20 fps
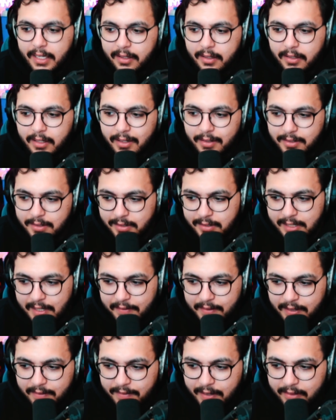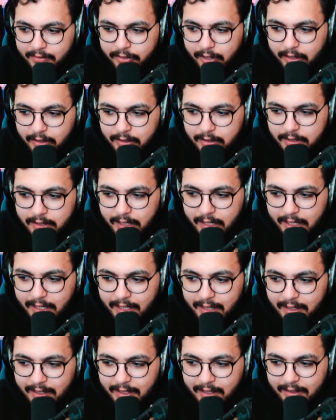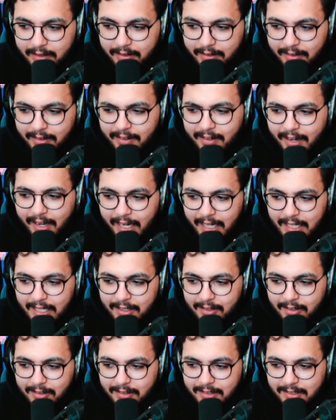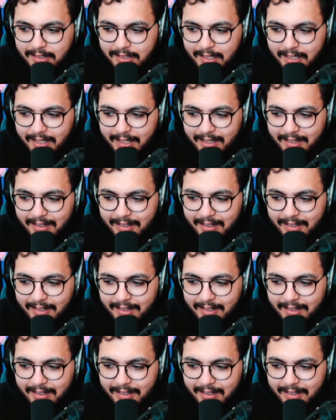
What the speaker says: It was a $75 steak, I think, or an $80 steak.